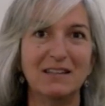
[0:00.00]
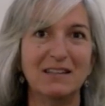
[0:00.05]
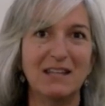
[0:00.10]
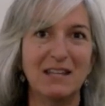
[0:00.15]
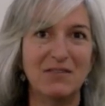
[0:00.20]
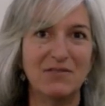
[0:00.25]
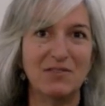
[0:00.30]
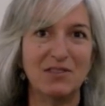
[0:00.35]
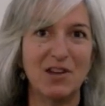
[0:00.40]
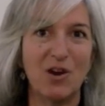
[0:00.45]

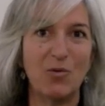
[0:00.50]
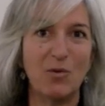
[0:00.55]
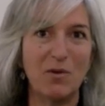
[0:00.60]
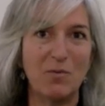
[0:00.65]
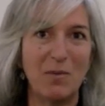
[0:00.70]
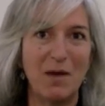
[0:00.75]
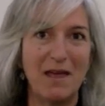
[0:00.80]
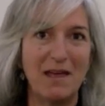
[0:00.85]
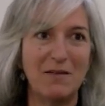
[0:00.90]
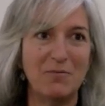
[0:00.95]
even though we
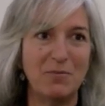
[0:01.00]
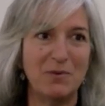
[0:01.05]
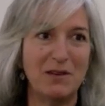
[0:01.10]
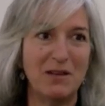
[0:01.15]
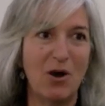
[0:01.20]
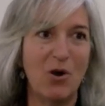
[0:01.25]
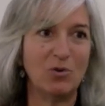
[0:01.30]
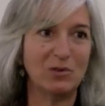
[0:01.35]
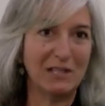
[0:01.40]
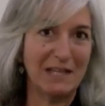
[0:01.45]
may
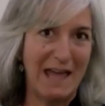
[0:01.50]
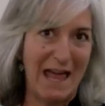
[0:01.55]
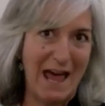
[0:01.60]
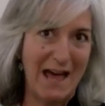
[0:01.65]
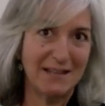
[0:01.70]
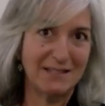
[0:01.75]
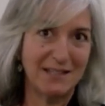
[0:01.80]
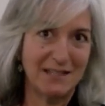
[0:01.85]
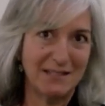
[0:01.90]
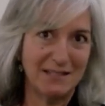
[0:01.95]
be only
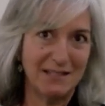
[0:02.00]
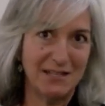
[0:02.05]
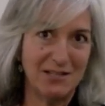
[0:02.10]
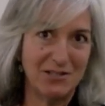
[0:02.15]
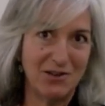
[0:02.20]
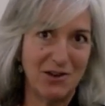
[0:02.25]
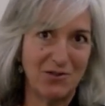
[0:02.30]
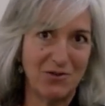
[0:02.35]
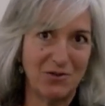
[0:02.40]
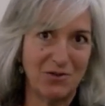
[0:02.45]
accessing
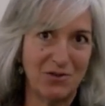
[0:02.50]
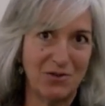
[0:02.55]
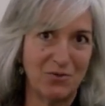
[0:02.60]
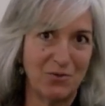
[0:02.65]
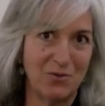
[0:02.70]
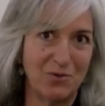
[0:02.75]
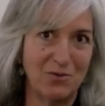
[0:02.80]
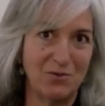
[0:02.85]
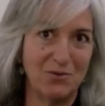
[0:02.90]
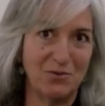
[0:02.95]
each other
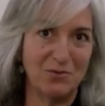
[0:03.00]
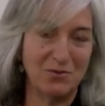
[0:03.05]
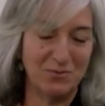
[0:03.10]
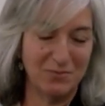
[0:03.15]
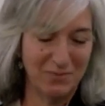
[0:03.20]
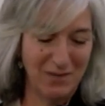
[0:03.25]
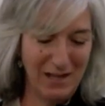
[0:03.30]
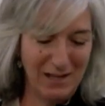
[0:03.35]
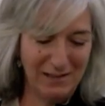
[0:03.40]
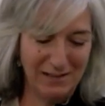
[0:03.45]
through
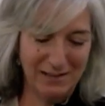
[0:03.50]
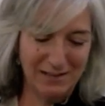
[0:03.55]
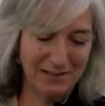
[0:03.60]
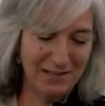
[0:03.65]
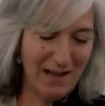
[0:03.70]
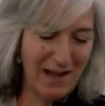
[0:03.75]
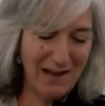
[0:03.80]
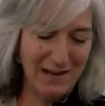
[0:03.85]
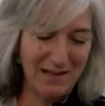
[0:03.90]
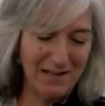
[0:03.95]
a little
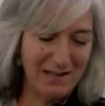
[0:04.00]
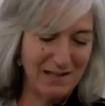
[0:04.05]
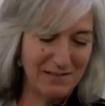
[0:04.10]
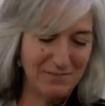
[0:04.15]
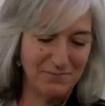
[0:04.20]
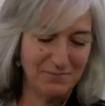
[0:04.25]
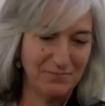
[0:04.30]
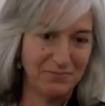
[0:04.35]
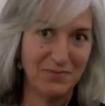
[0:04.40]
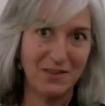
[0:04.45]
tiny